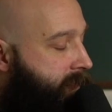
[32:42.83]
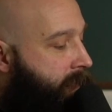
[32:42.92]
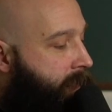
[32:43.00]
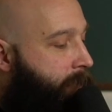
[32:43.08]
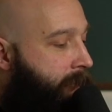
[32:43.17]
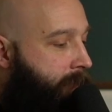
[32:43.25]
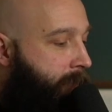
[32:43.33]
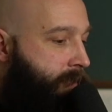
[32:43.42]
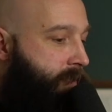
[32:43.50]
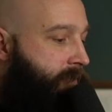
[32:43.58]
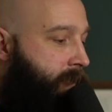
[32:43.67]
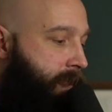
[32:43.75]
to kind of paint the
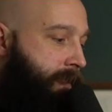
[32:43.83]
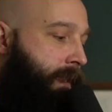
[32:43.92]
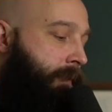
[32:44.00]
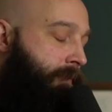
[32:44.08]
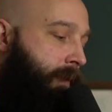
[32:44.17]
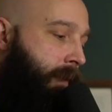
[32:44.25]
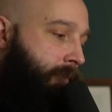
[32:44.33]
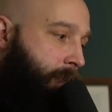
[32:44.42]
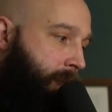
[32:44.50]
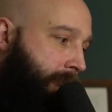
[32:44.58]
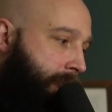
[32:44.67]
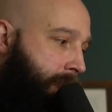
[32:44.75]
picture firstly for
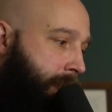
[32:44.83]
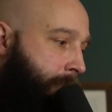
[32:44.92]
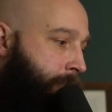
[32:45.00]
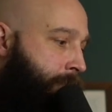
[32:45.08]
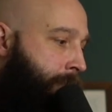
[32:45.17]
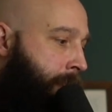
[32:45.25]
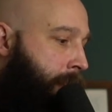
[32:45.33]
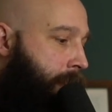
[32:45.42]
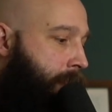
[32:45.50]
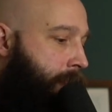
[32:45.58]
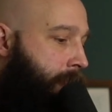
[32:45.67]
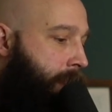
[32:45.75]
everybody that
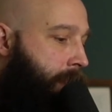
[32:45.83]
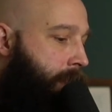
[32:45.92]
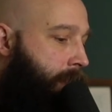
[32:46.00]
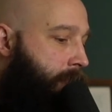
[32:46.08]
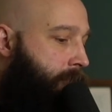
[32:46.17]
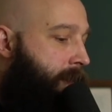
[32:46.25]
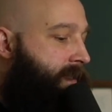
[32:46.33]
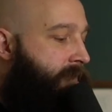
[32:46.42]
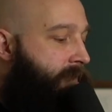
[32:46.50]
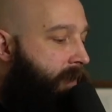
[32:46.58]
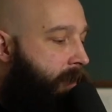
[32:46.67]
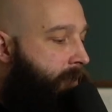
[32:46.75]
the creative
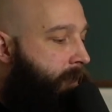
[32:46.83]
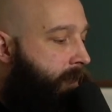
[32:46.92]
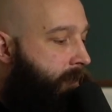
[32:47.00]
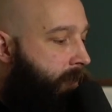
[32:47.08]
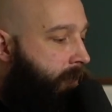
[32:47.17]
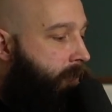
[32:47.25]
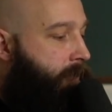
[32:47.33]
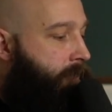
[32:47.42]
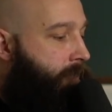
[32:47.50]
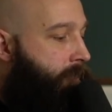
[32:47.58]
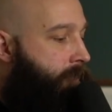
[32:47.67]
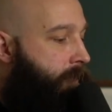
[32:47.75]
environment that
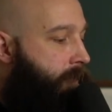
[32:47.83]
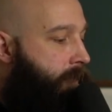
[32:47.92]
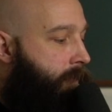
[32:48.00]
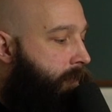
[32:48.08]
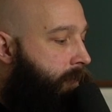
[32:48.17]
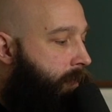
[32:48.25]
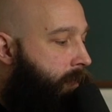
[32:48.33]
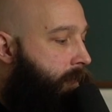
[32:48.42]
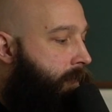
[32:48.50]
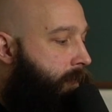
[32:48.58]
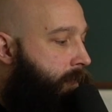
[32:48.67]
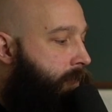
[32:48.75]
you
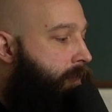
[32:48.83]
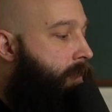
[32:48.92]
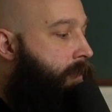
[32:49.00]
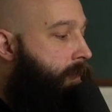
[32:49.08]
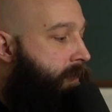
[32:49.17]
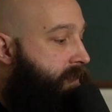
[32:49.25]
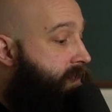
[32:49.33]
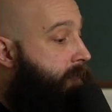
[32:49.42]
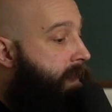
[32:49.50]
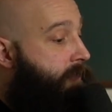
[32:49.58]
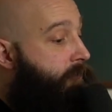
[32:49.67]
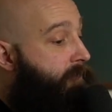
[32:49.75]
got used to
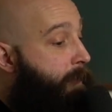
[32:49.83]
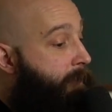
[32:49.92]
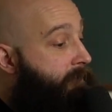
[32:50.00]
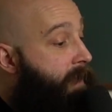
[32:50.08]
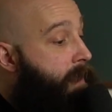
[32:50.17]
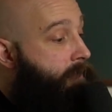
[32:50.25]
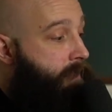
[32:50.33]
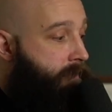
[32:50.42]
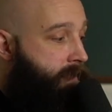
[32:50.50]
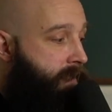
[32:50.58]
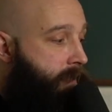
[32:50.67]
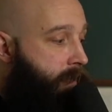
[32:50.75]
and your family
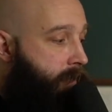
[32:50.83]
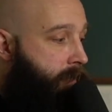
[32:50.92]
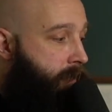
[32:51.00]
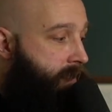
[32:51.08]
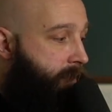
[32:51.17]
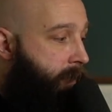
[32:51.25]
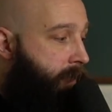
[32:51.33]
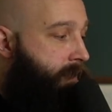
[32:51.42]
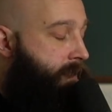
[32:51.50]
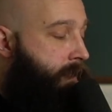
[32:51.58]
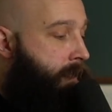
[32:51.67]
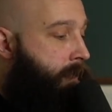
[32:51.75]
values, I
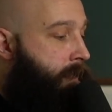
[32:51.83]
suppose,